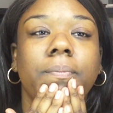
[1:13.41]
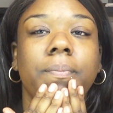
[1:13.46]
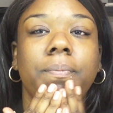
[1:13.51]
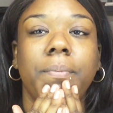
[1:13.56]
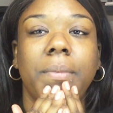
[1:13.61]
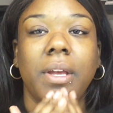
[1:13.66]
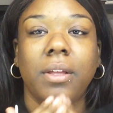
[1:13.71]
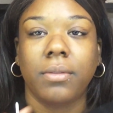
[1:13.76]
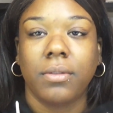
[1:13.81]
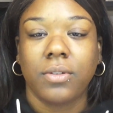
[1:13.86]

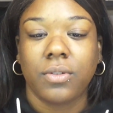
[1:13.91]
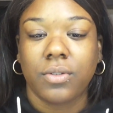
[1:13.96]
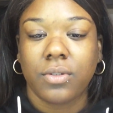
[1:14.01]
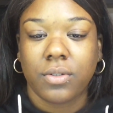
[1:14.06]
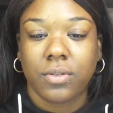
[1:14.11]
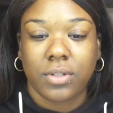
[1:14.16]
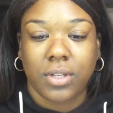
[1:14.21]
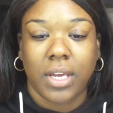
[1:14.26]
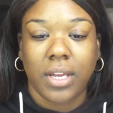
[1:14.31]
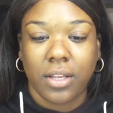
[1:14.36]
make the
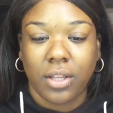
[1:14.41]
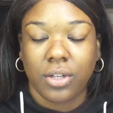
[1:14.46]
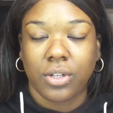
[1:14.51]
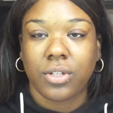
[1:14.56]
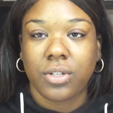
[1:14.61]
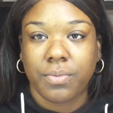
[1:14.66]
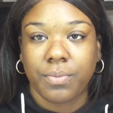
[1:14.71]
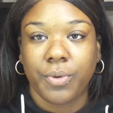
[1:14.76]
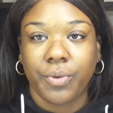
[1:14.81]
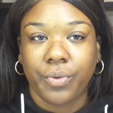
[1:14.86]
skin
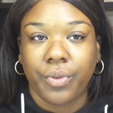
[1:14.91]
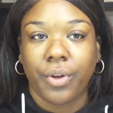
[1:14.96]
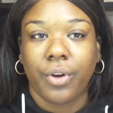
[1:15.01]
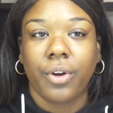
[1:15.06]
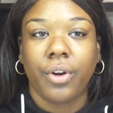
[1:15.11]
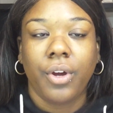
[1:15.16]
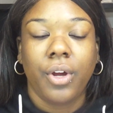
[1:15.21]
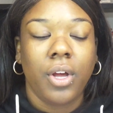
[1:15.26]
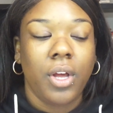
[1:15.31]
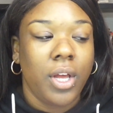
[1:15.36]
look
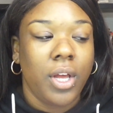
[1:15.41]
smoother.